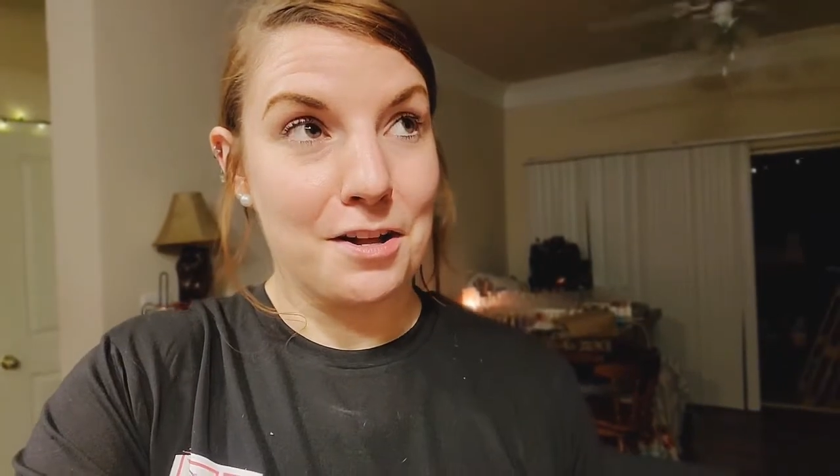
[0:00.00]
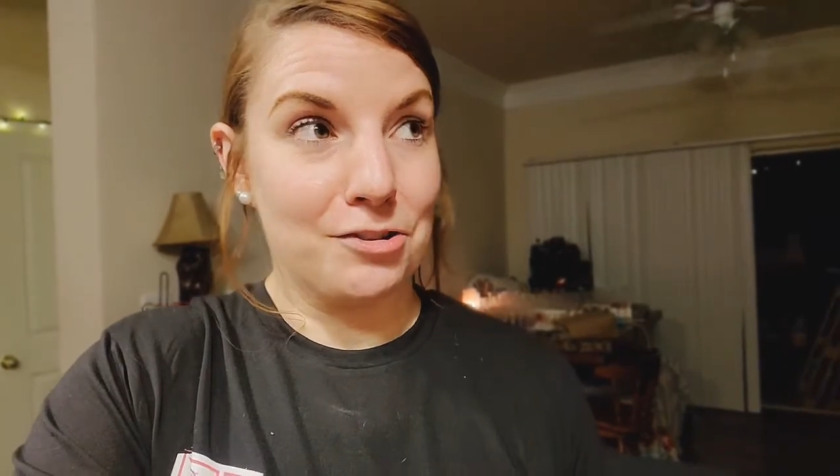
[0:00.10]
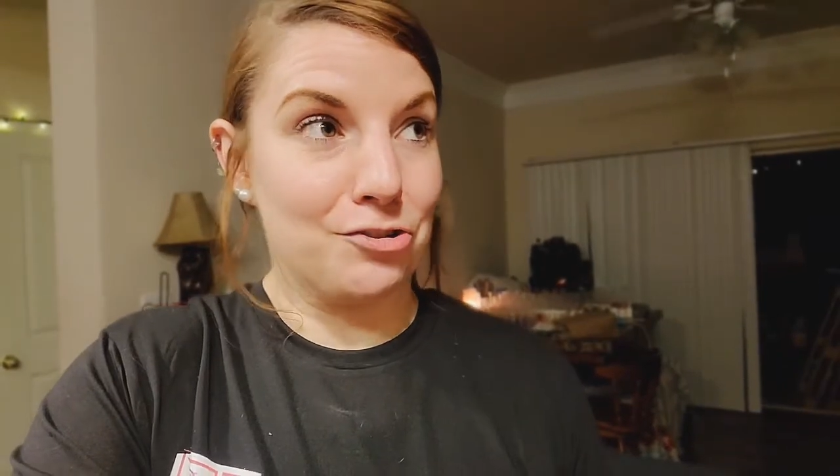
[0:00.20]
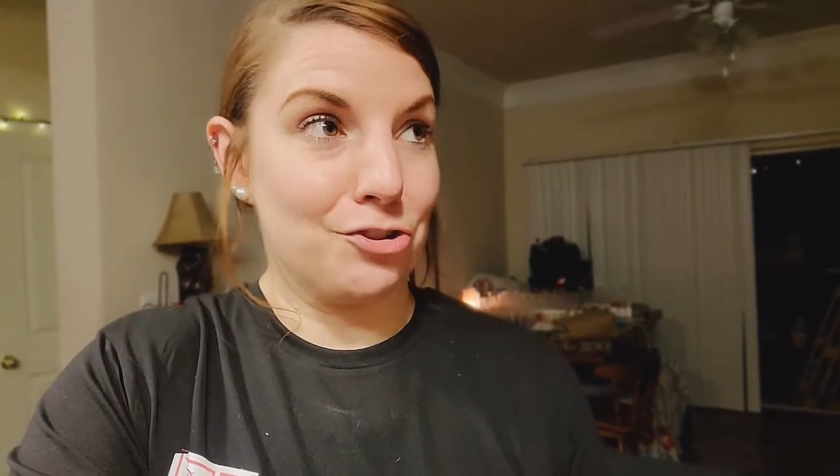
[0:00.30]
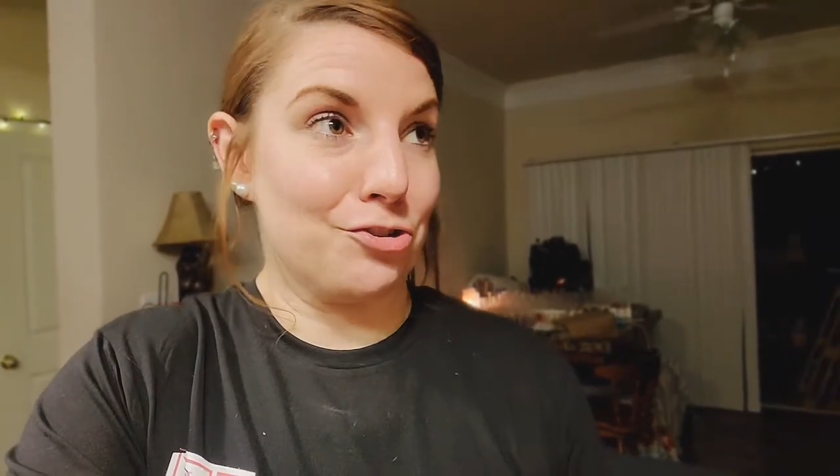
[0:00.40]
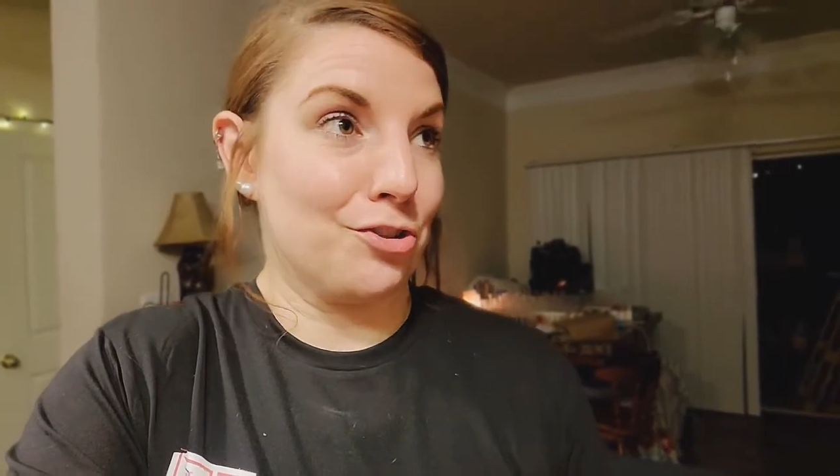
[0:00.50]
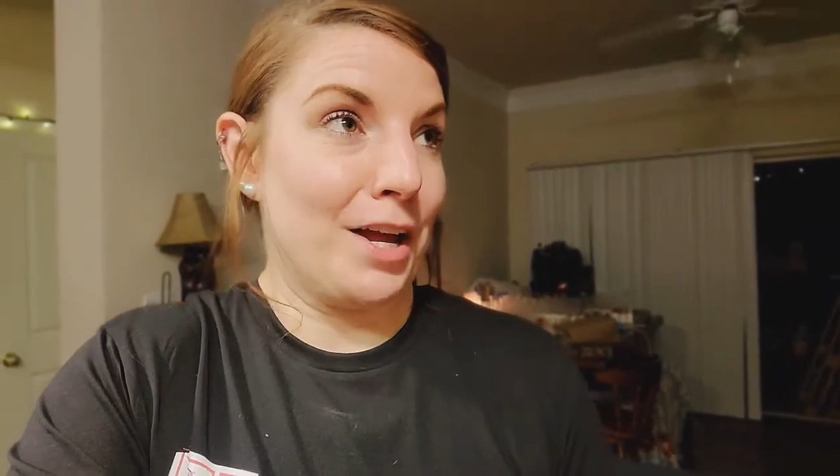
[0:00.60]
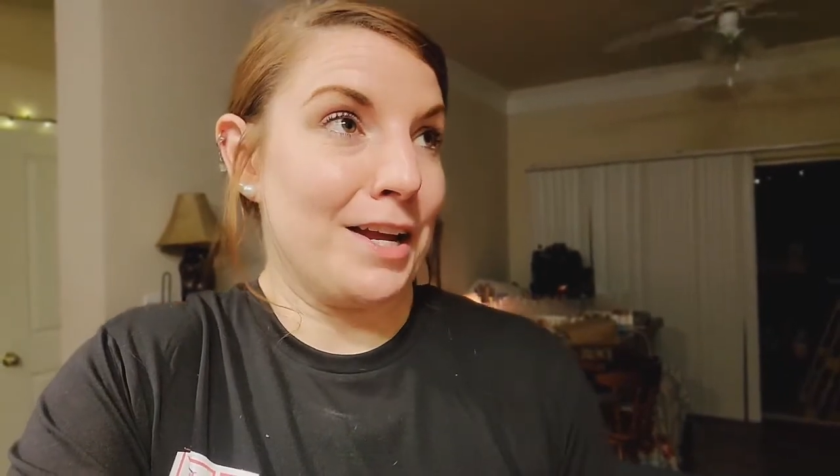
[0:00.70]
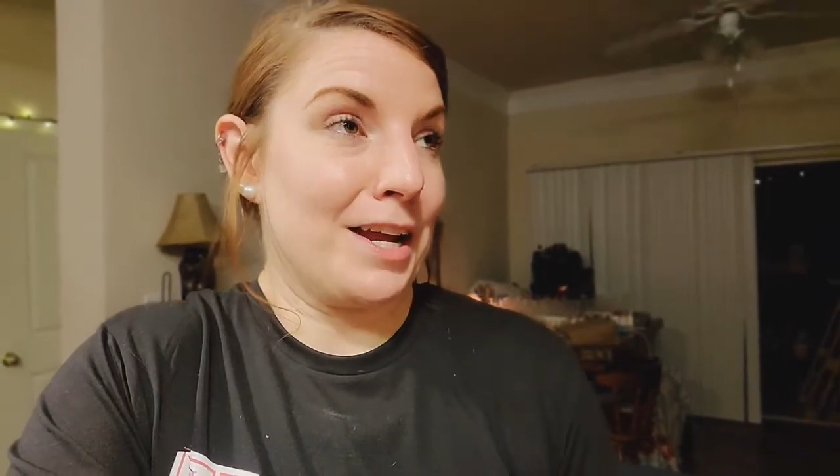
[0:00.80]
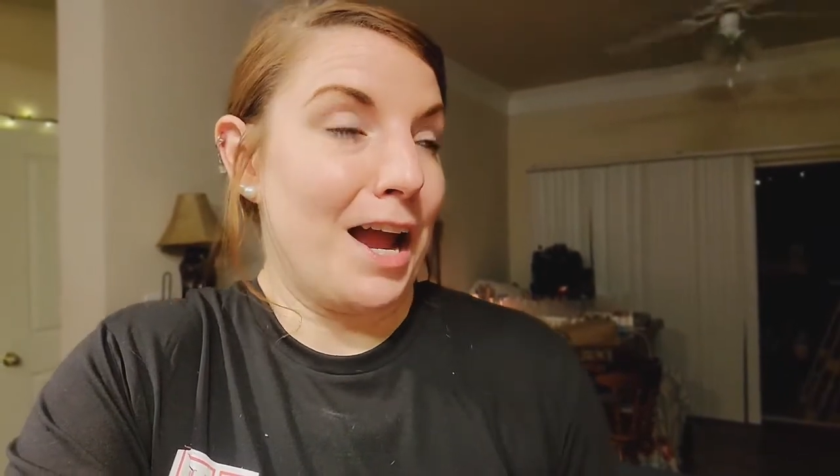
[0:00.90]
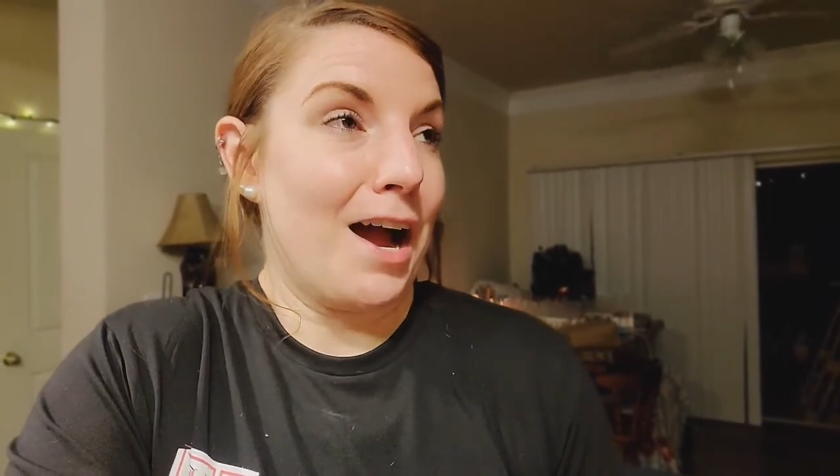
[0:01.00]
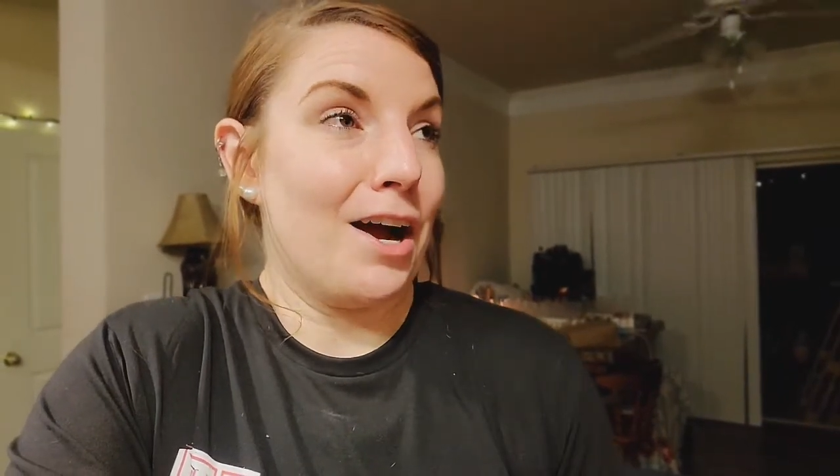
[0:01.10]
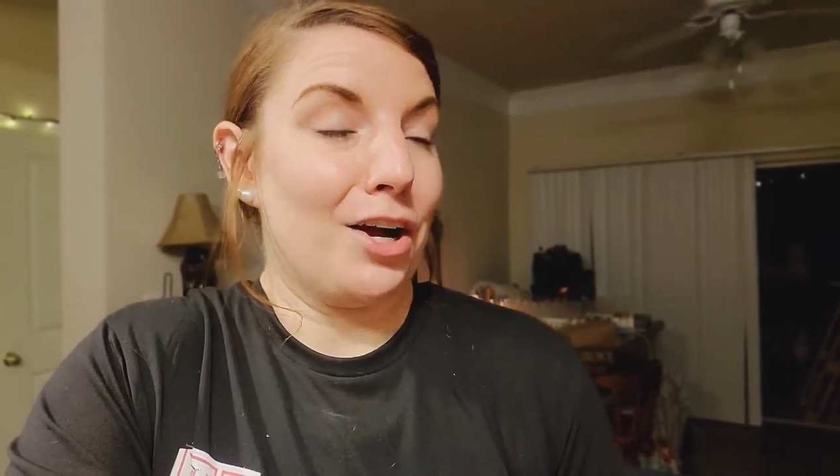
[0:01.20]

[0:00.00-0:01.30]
just like a